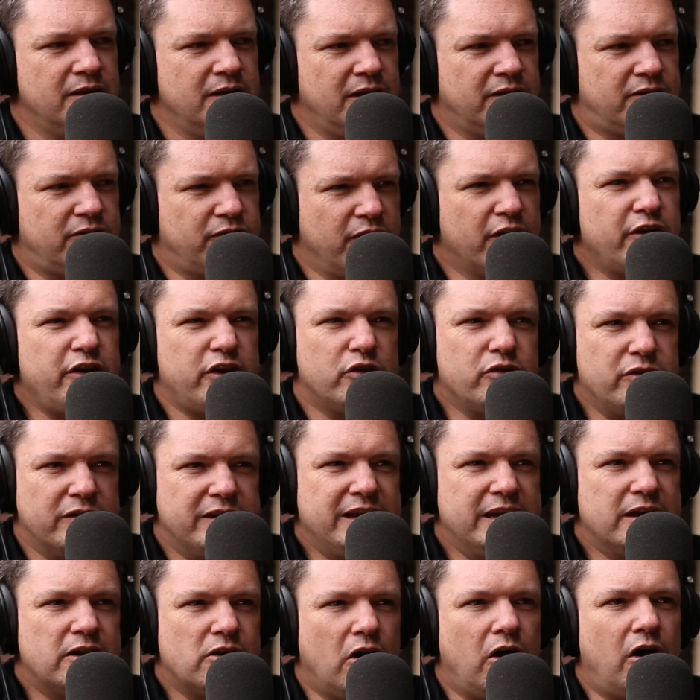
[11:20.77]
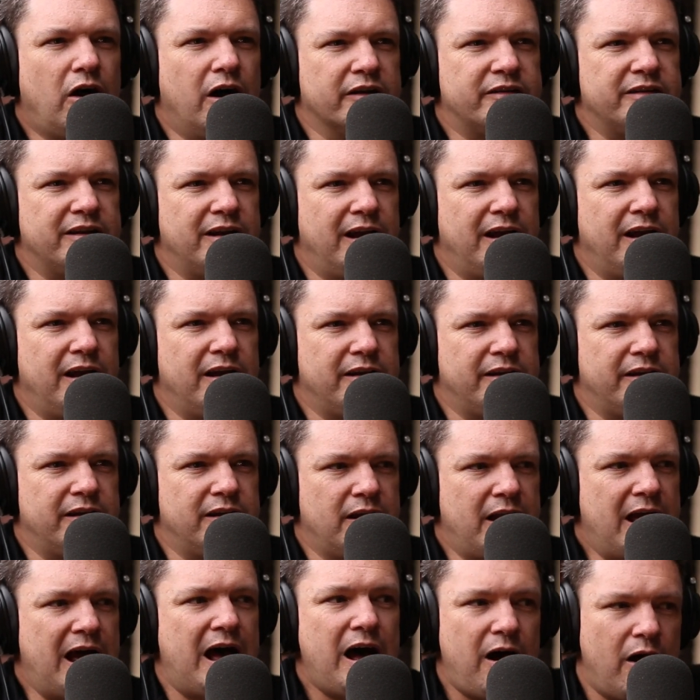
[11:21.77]
It's very unique art,
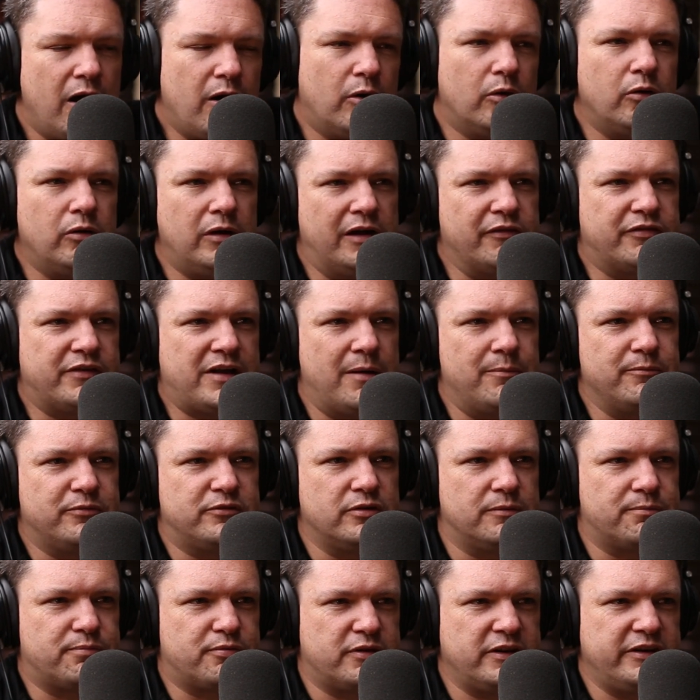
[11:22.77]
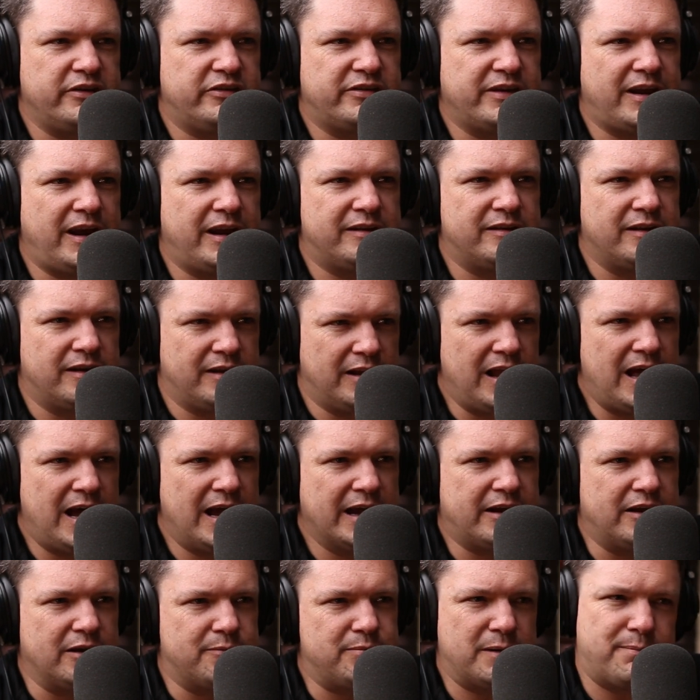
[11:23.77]
and now I've come to appreciate and like it.